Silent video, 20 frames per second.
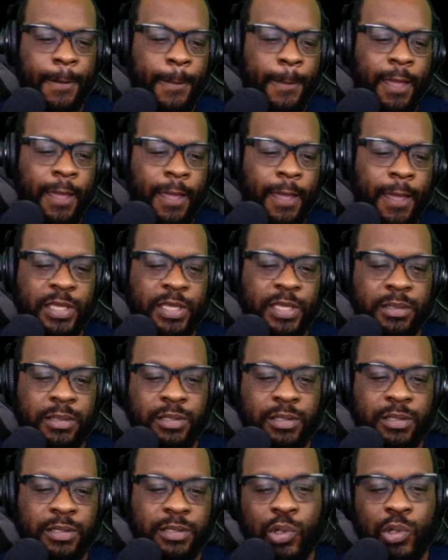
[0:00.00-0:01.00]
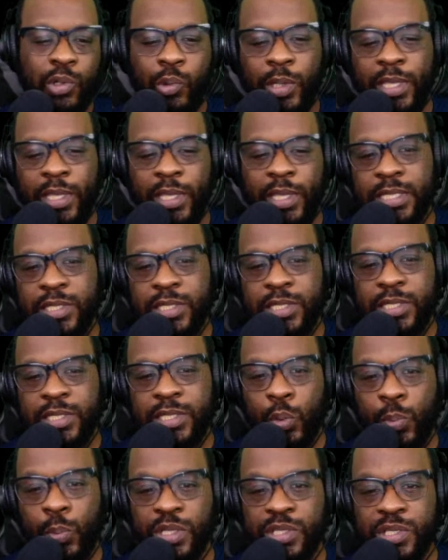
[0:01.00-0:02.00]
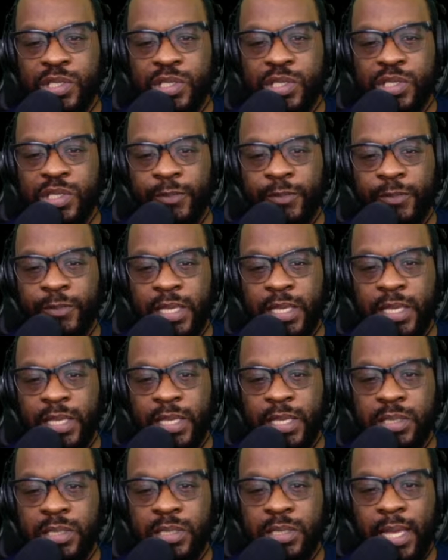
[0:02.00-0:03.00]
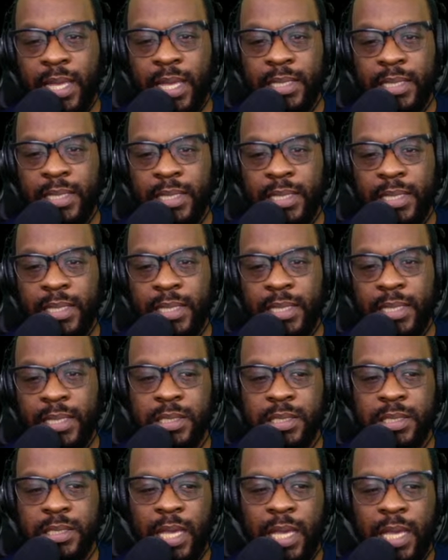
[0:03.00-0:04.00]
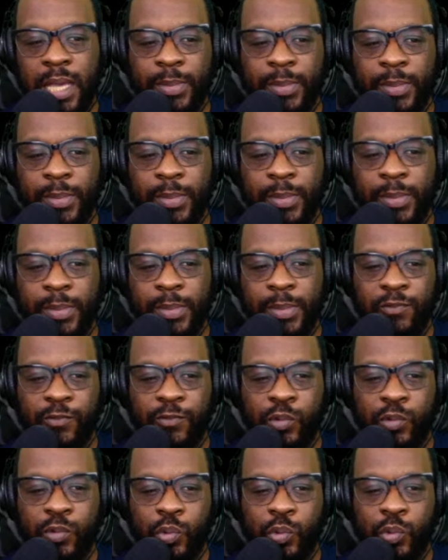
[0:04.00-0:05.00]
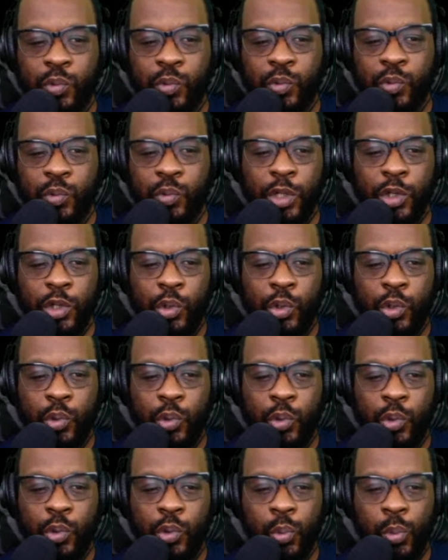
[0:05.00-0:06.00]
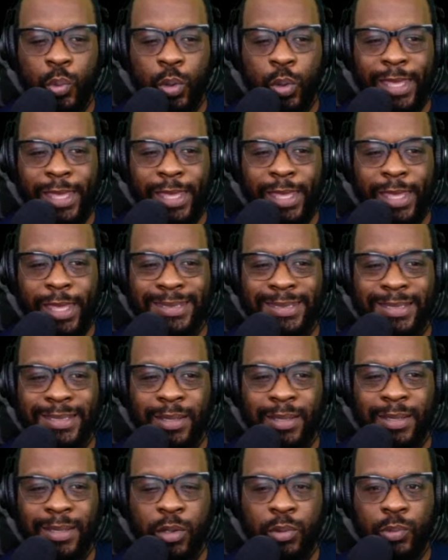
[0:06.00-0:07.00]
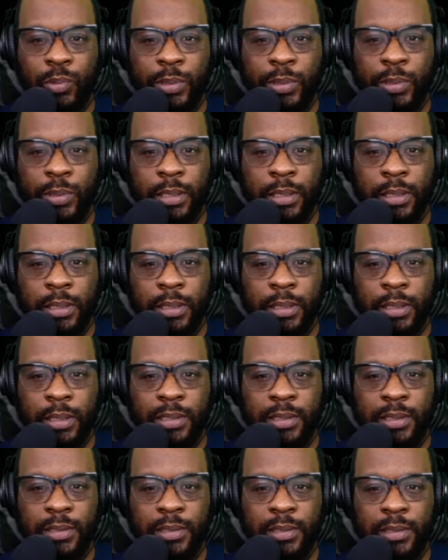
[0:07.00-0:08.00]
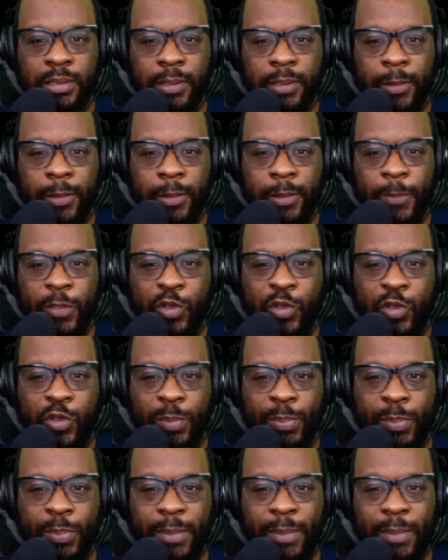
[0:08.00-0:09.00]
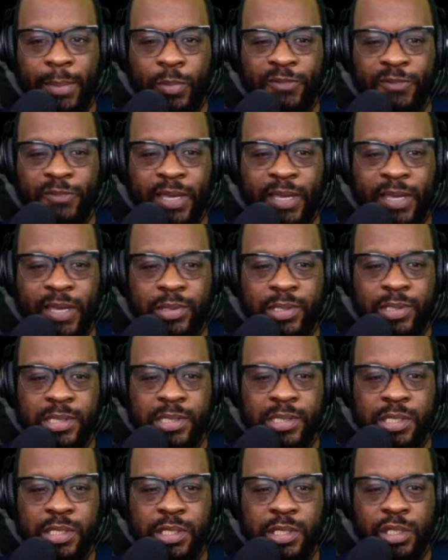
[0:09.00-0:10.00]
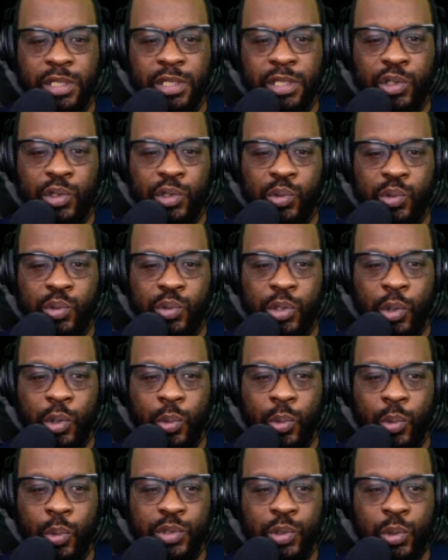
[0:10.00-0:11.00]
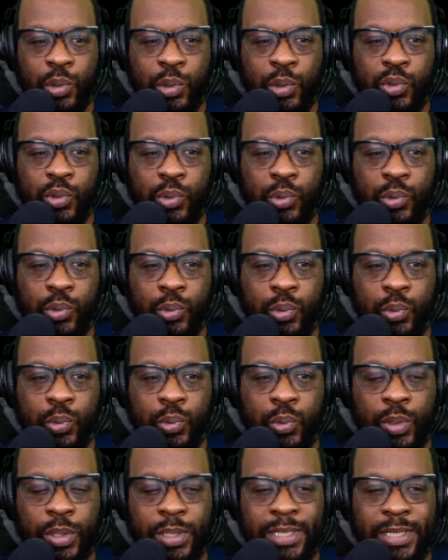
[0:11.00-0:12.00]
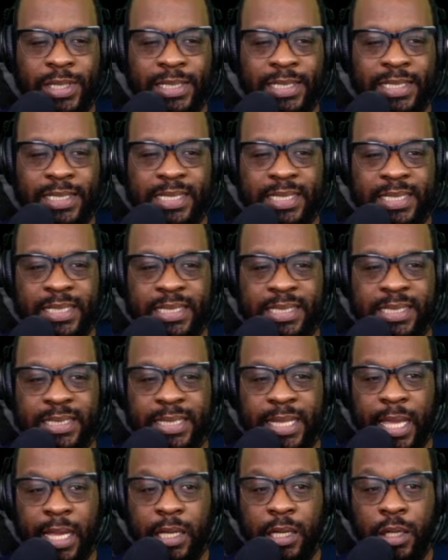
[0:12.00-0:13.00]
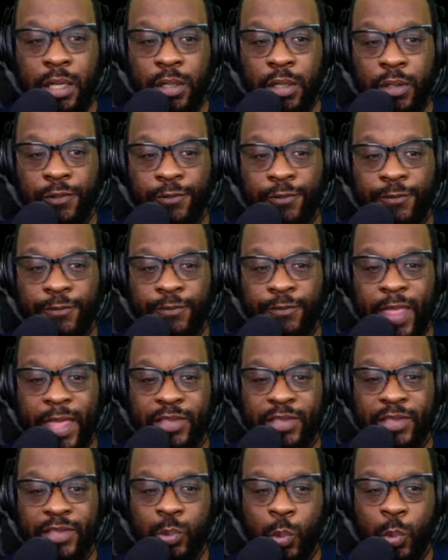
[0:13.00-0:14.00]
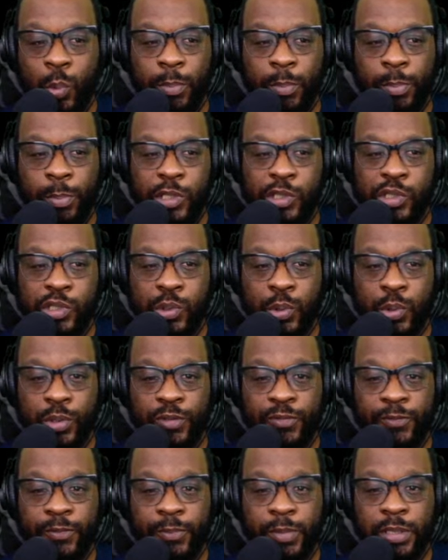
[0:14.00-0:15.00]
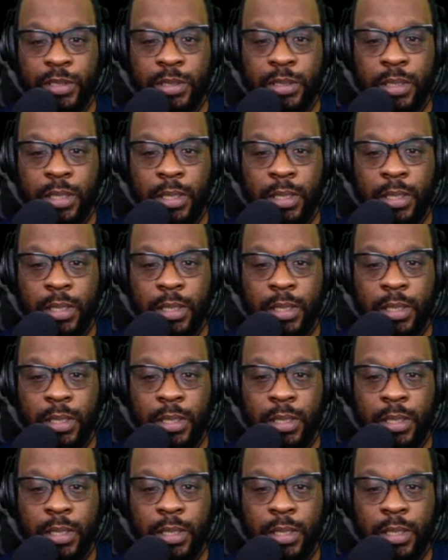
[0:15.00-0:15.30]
I mean, it's so much information, guys. I mean, if you want to know anything about human papillomavirus, you can always go to cdc.gov. That's one big source for me.